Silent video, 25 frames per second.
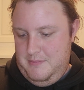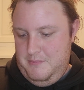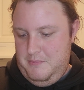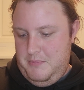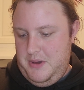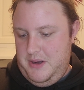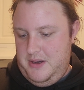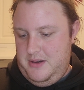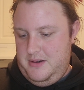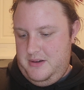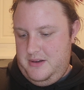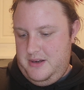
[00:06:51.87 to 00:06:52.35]

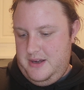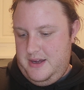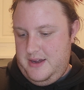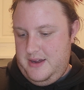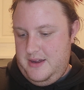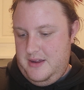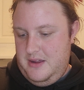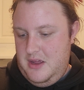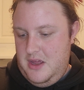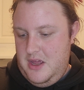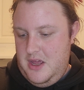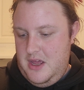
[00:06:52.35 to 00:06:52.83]
But
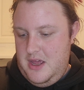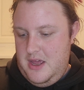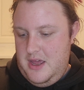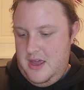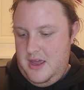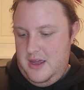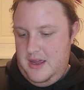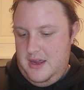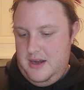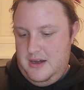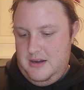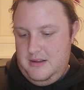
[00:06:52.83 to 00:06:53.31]

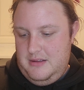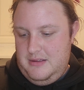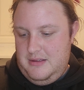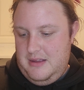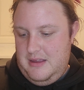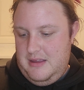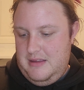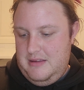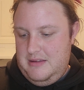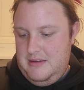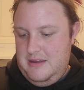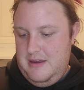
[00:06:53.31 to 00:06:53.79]
and it
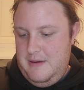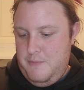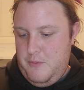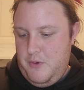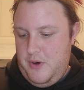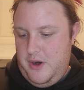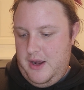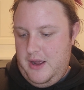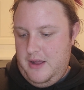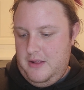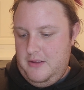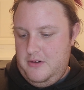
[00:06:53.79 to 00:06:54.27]
says deep
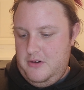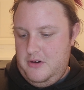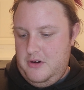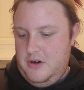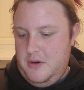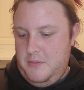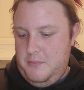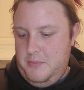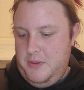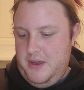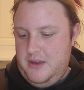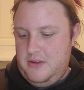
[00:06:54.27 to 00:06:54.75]
red color,
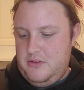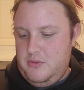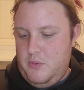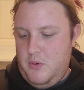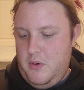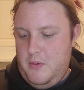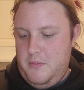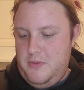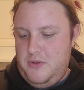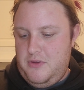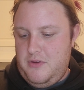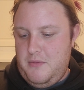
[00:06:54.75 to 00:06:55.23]
complex
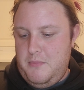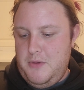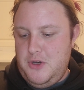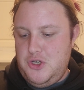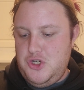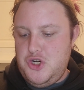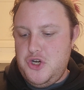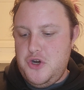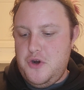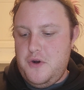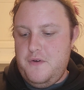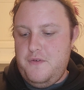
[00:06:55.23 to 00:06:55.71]
aromas of
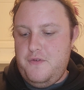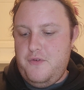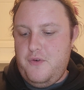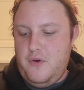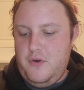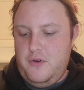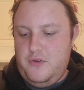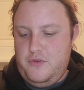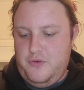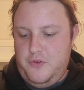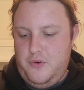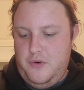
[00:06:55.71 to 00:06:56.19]
mature
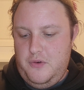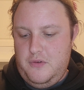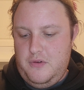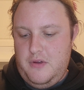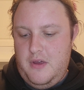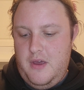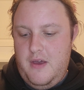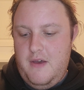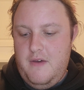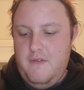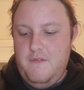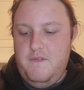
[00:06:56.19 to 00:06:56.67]
forest fruit,
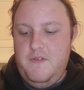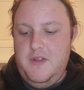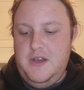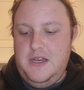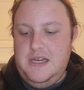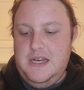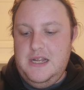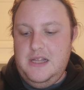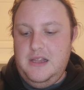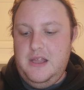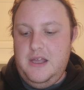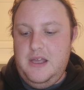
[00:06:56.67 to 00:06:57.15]

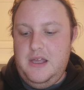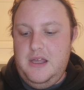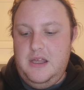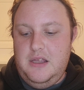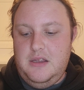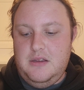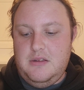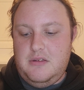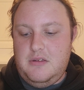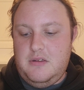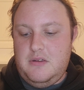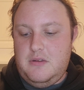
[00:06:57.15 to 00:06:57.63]
vanilla
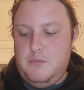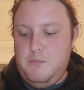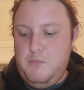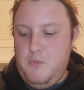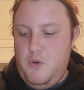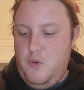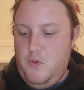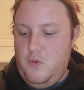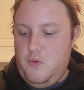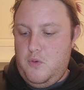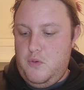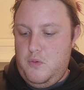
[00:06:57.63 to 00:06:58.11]
and
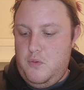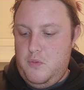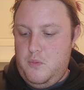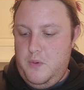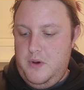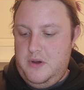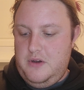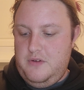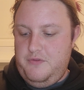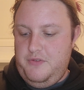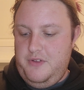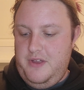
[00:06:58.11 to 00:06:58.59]
smoke,
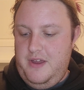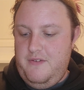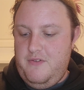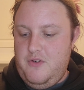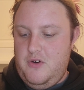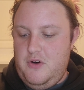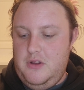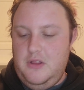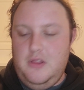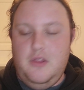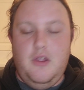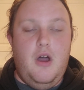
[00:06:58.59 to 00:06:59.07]
rich
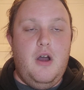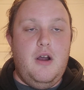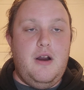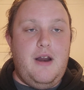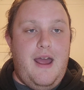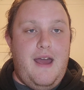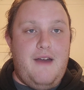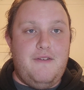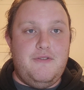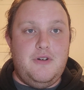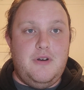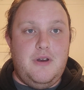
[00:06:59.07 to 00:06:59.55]
flavor and long
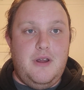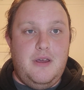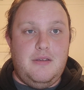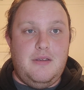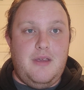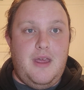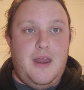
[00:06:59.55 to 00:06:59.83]
aftertaste.